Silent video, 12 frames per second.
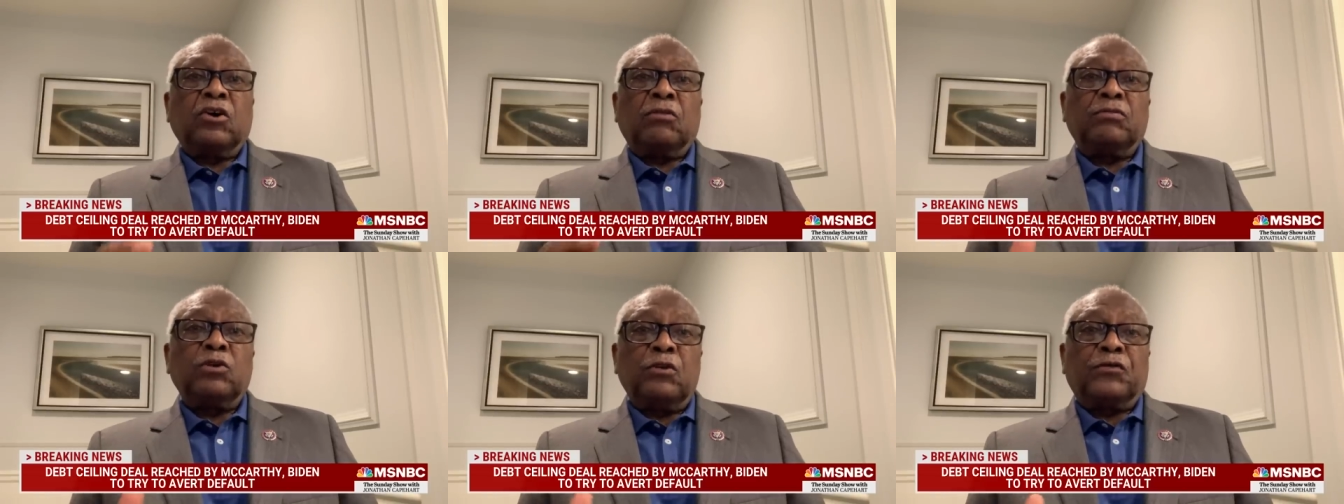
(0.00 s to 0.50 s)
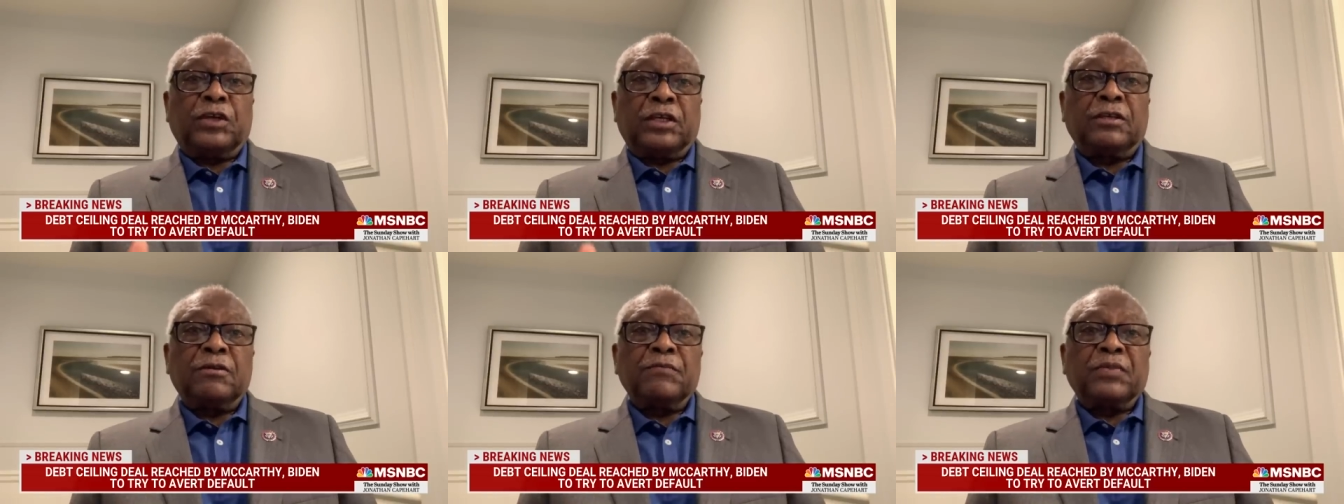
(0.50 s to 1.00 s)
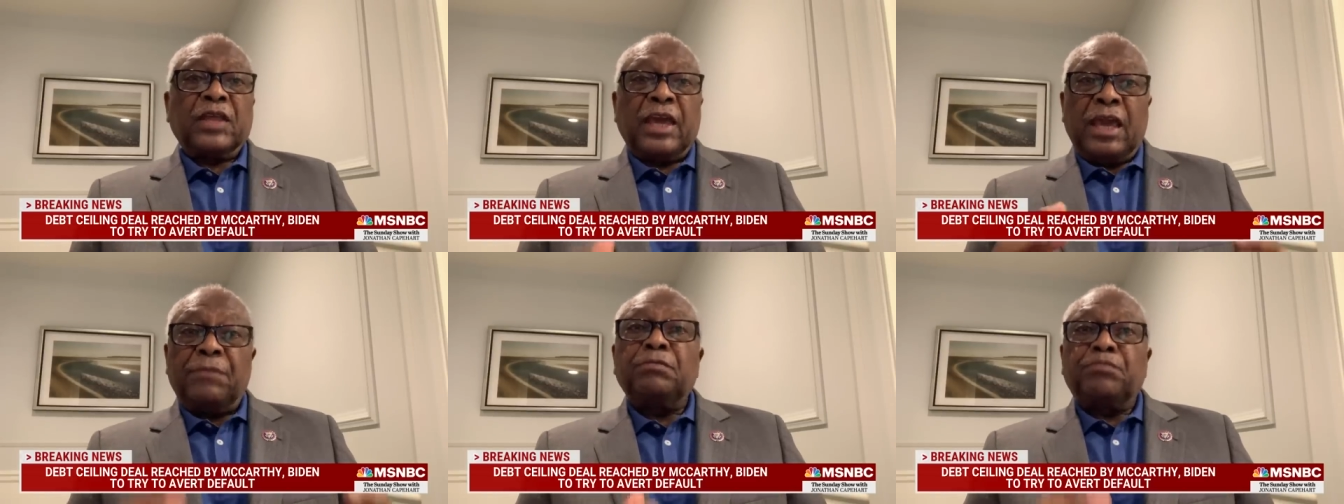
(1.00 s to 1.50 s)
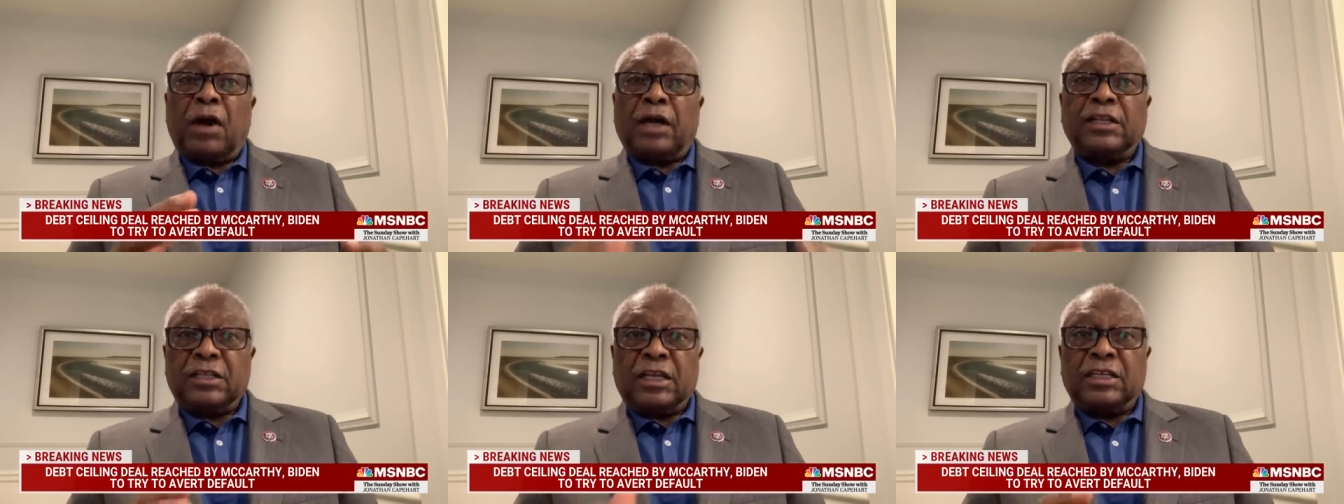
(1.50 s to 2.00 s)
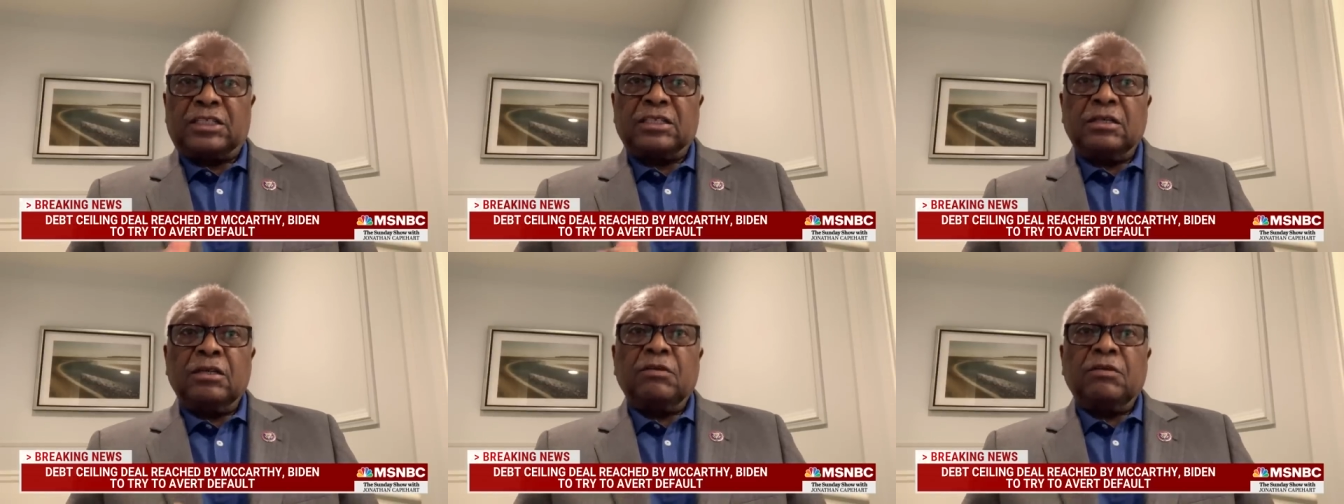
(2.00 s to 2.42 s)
on moving able bodiedness